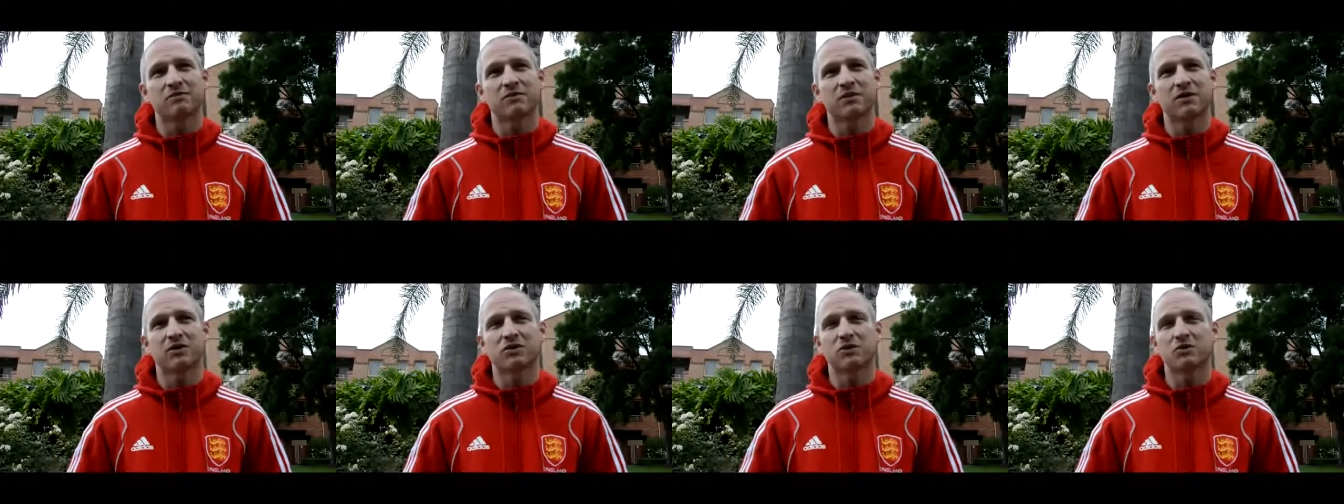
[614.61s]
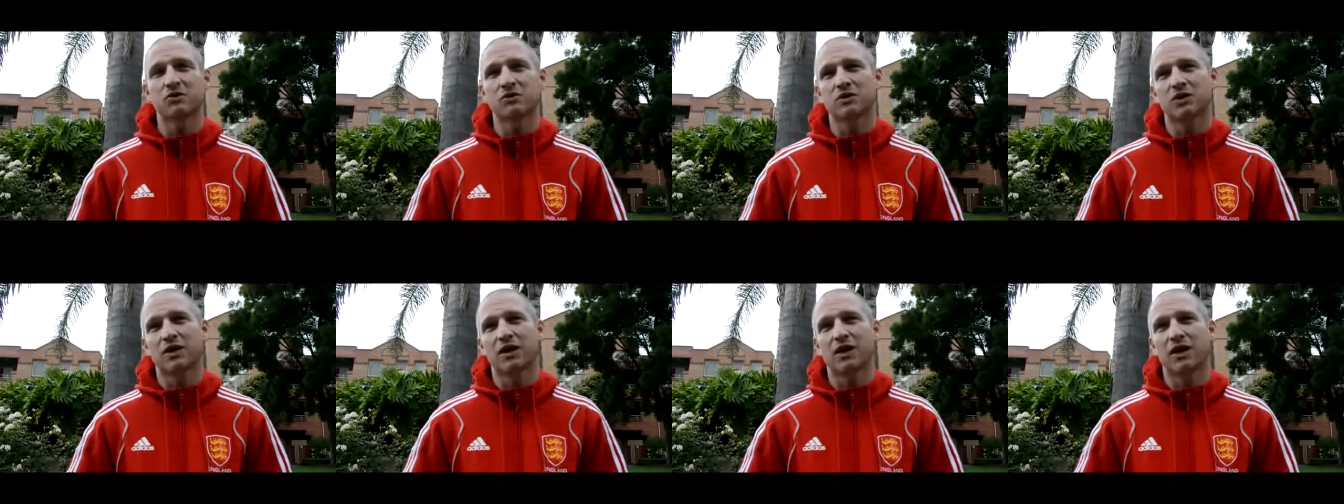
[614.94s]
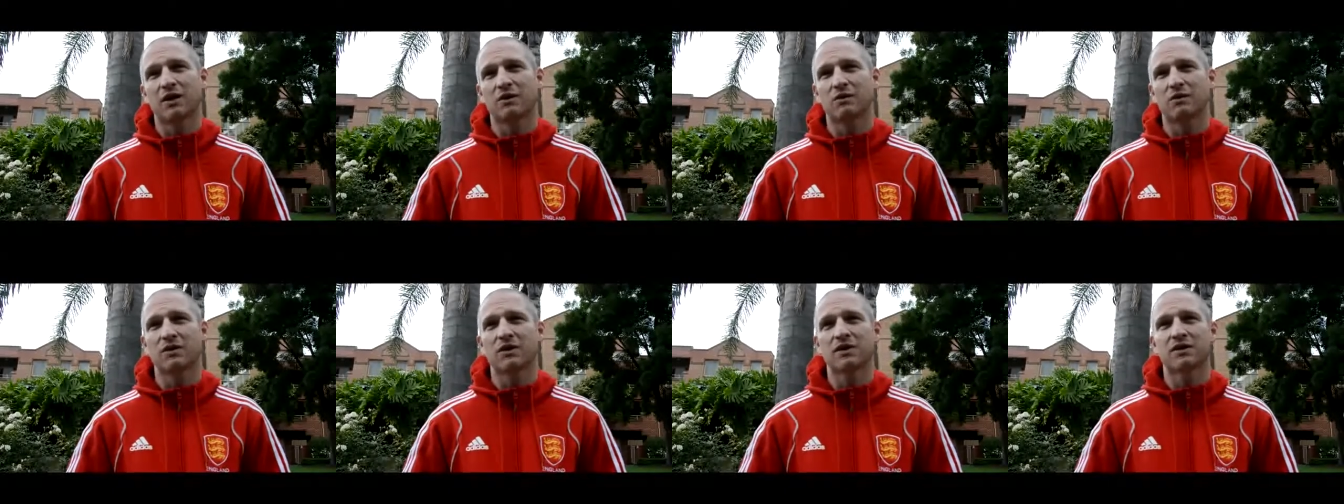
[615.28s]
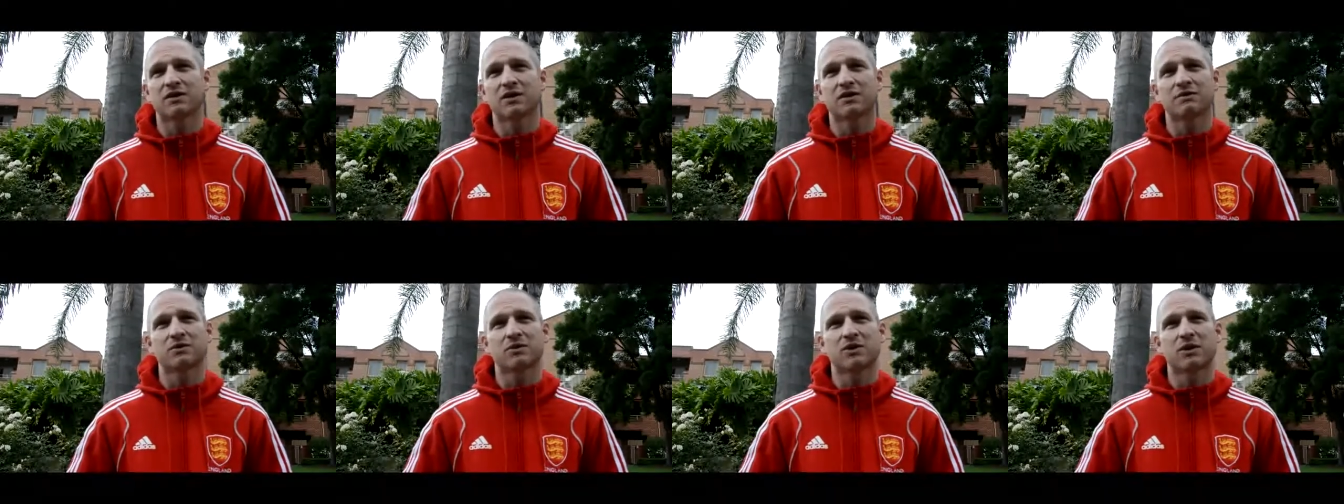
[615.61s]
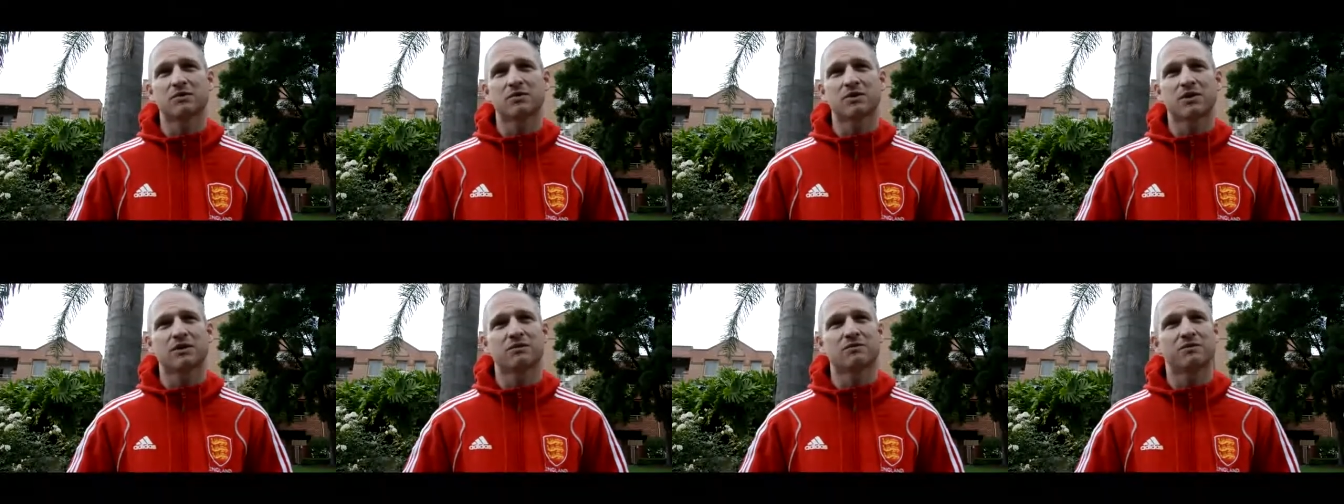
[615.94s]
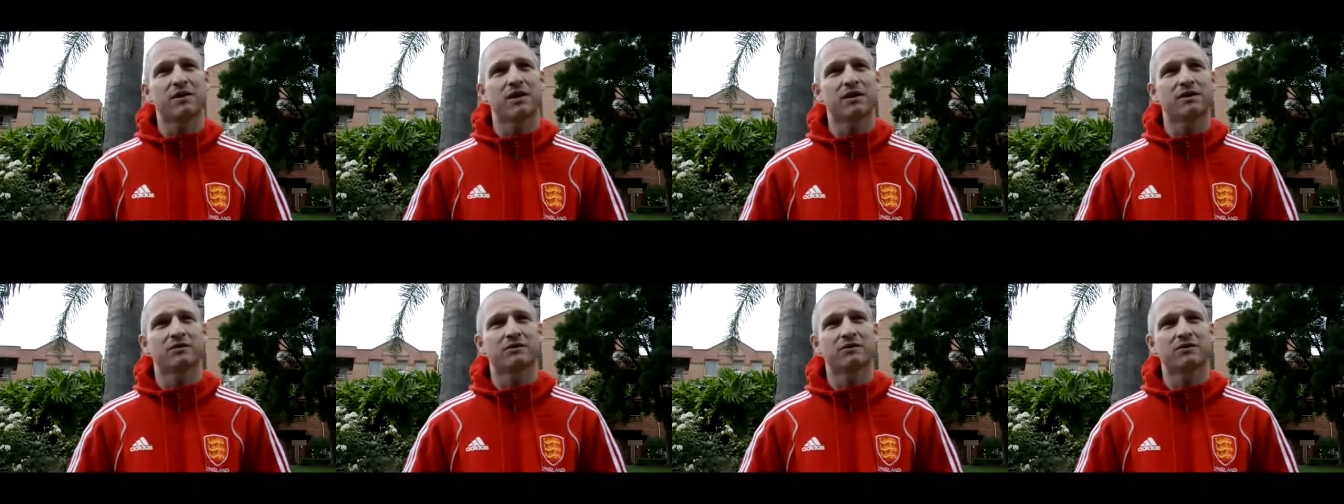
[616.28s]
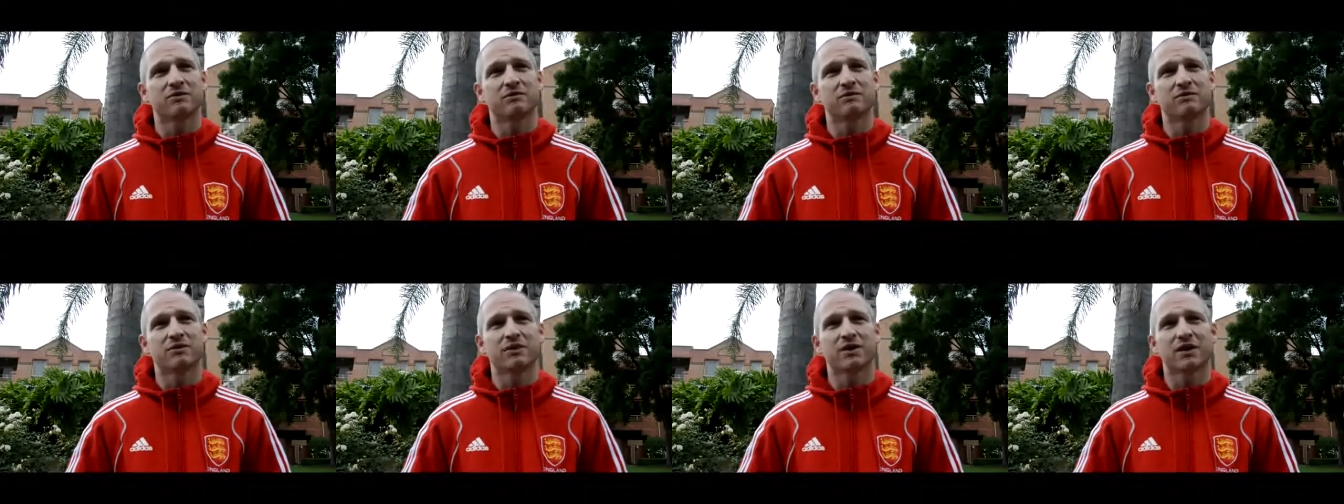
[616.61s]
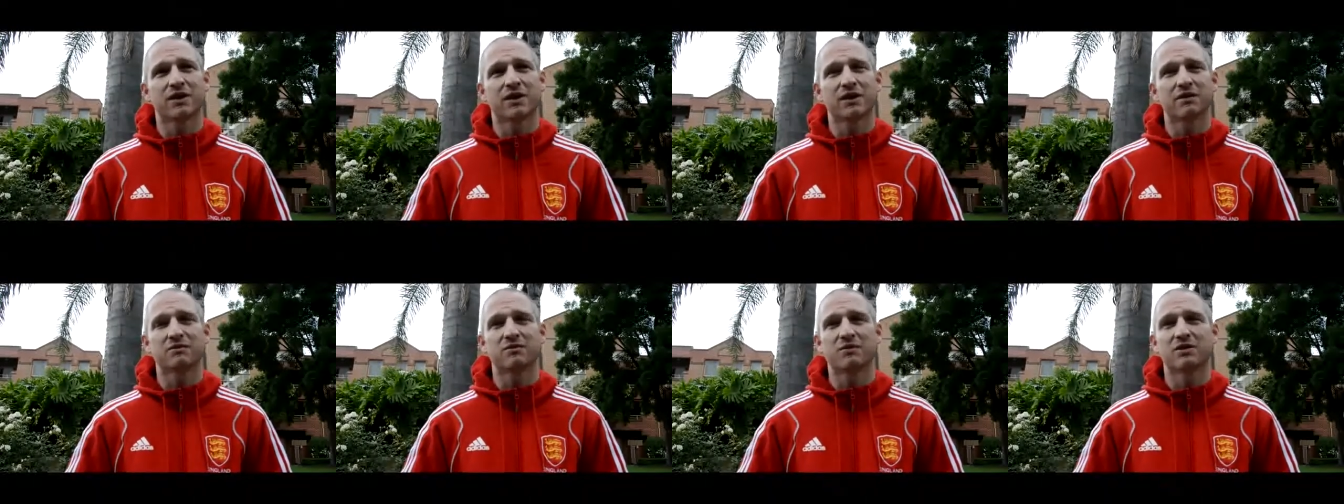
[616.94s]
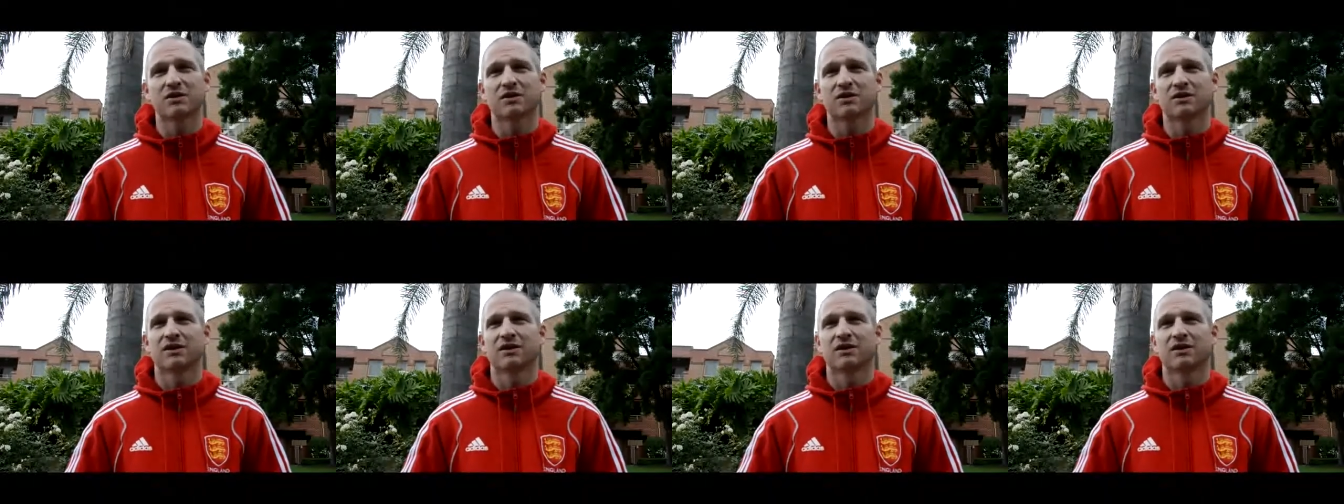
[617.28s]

but it's also how we sometimes come back from games.